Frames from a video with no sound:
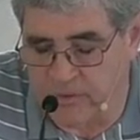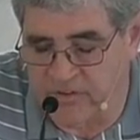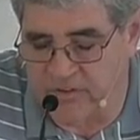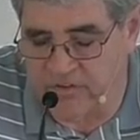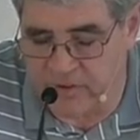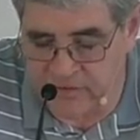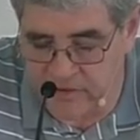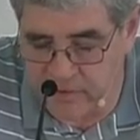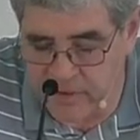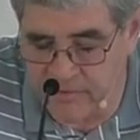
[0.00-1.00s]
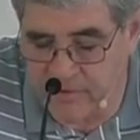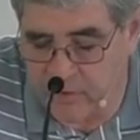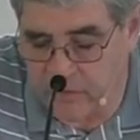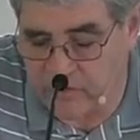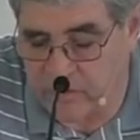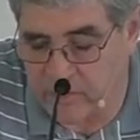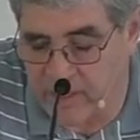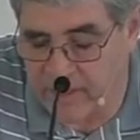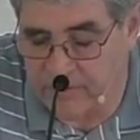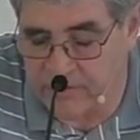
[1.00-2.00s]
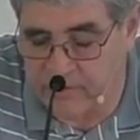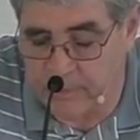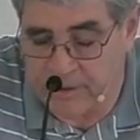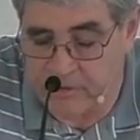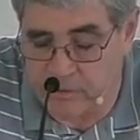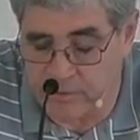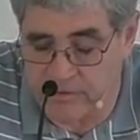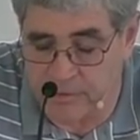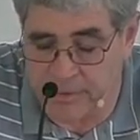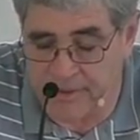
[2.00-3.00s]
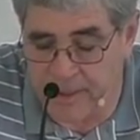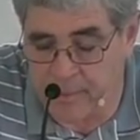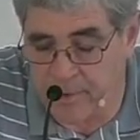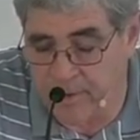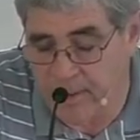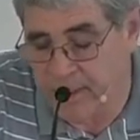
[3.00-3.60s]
assist us to live the Christian life, to speak truth to our neighbor,